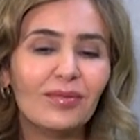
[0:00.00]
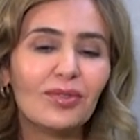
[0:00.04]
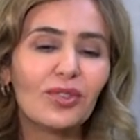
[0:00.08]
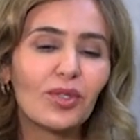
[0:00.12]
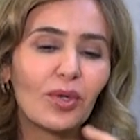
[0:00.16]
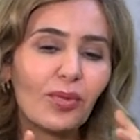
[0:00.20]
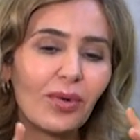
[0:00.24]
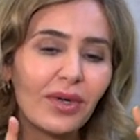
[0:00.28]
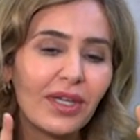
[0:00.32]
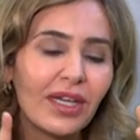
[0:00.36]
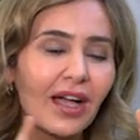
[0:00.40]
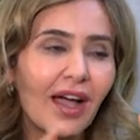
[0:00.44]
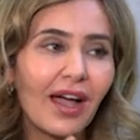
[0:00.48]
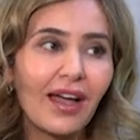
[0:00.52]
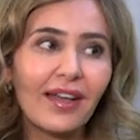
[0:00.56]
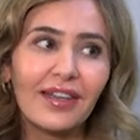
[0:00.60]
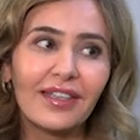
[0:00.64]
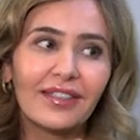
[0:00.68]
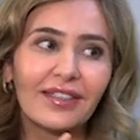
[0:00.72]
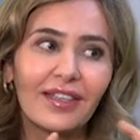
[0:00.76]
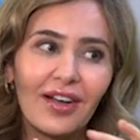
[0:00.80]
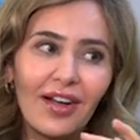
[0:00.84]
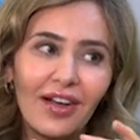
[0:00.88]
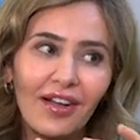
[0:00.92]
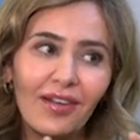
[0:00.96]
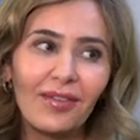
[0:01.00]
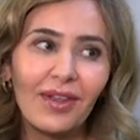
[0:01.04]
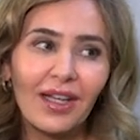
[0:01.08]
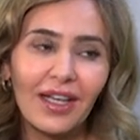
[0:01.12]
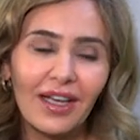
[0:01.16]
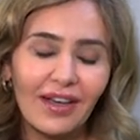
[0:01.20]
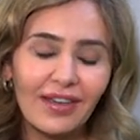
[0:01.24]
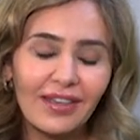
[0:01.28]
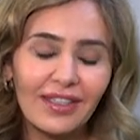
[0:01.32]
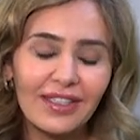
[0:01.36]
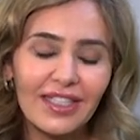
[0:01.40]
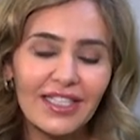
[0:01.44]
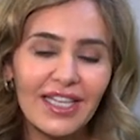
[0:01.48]
So we
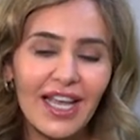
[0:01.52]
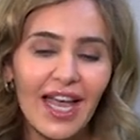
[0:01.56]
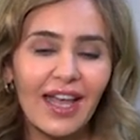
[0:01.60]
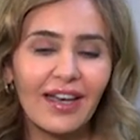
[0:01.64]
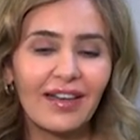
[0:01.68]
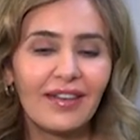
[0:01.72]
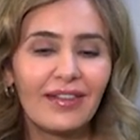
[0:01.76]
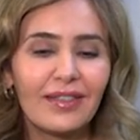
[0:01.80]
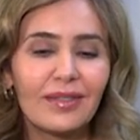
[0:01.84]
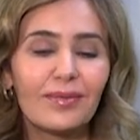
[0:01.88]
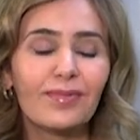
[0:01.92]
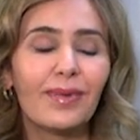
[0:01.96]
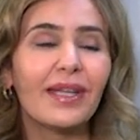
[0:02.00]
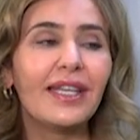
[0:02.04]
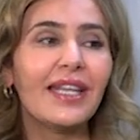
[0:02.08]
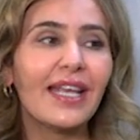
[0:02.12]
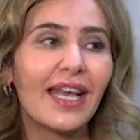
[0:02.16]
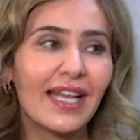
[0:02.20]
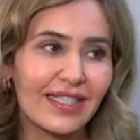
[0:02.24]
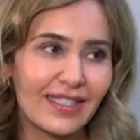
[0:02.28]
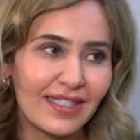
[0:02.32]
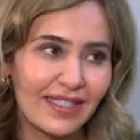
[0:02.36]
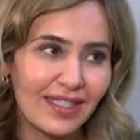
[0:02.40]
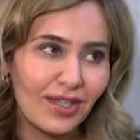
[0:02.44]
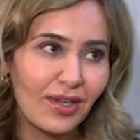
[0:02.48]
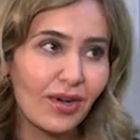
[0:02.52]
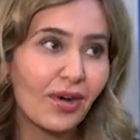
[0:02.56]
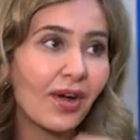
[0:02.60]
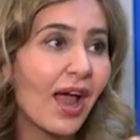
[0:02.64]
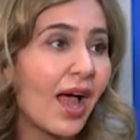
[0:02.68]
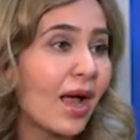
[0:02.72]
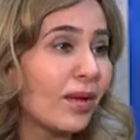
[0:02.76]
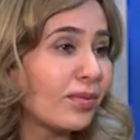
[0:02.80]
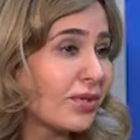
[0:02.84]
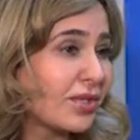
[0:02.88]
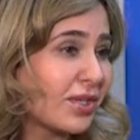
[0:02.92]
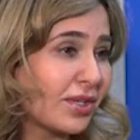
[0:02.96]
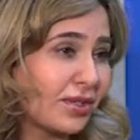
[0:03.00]
call it channels. But yes, you're
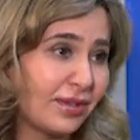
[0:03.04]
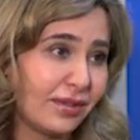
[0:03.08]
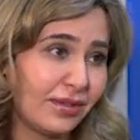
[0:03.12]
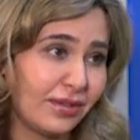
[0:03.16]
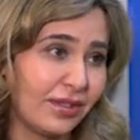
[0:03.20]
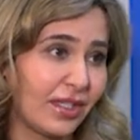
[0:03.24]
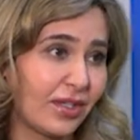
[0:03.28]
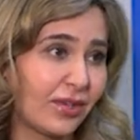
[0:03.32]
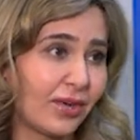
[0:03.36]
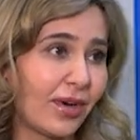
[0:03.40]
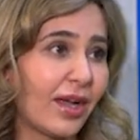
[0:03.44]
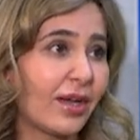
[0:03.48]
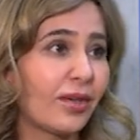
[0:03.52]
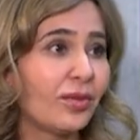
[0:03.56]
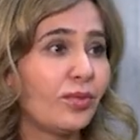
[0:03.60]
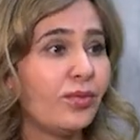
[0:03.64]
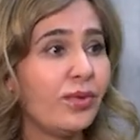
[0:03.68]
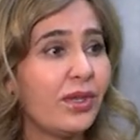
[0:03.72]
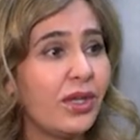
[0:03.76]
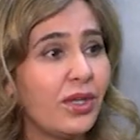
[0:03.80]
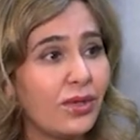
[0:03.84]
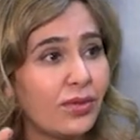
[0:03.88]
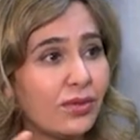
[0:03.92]
absolutely correct. We use